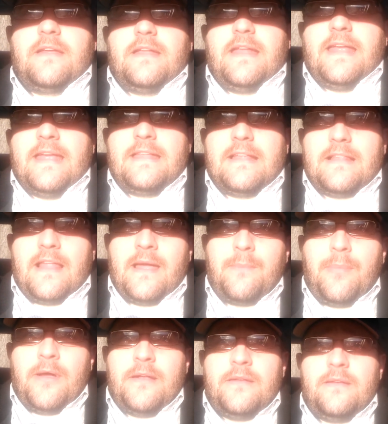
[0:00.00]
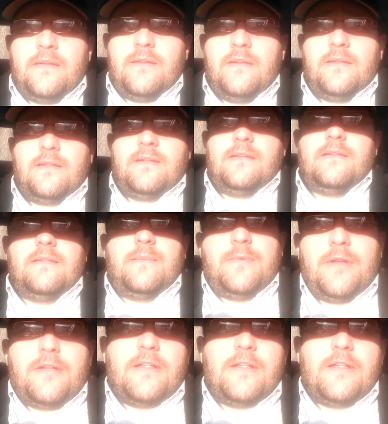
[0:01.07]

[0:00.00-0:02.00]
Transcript: Can you hit the like button? Let me know